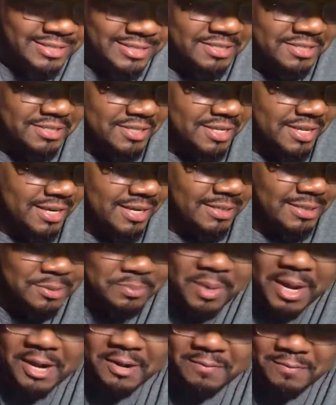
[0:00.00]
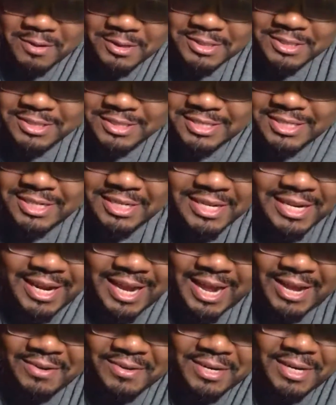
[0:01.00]
The Spider-Verse is still
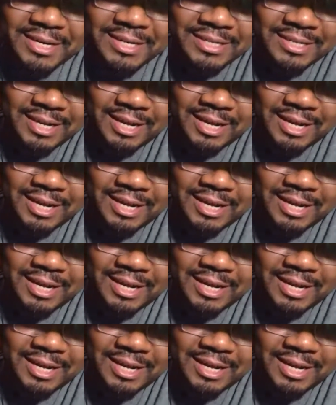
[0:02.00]
out there.